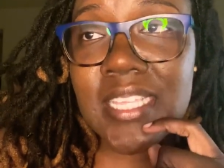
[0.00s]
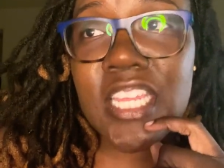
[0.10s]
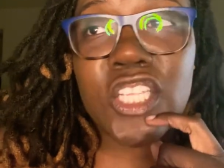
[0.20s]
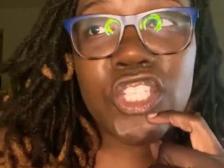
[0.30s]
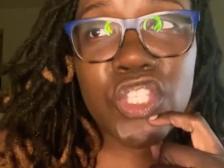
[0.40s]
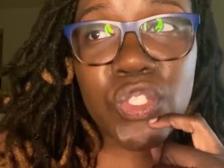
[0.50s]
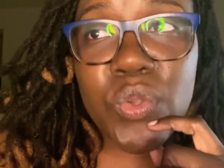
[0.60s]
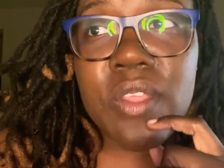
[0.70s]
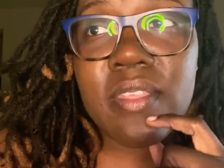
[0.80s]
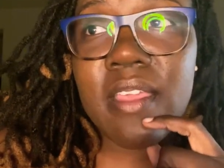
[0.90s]
and
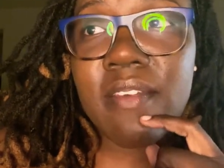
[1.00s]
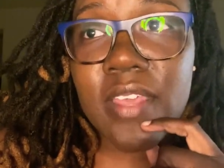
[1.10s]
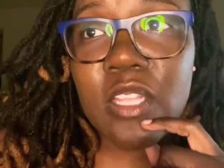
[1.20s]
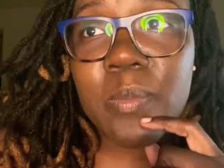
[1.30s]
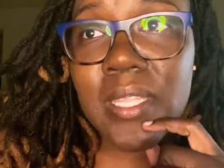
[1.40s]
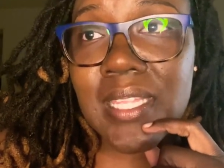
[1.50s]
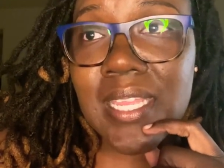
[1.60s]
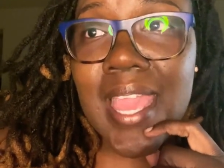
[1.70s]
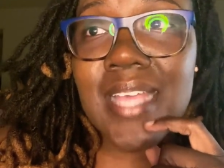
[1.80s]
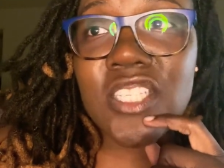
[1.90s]
ensure their availability
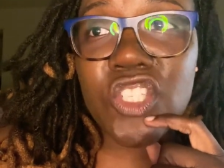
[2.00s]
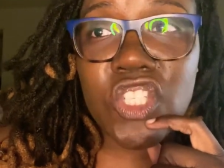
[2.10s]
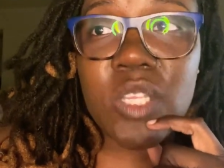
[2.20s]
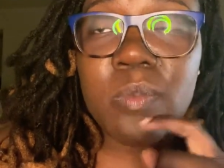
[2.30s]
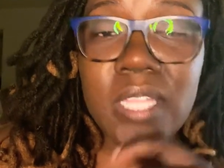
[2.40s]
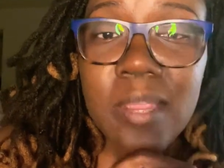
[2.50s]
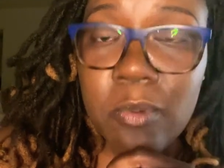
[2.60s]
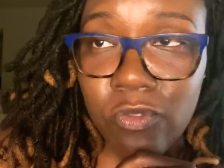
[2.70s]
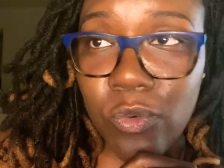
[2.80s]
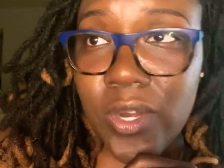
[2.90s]
as a cheap labor
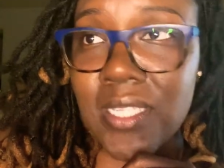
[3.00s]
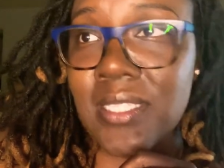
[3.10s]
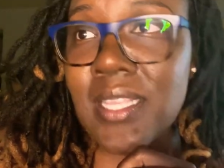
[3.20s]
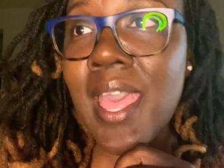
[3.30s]
force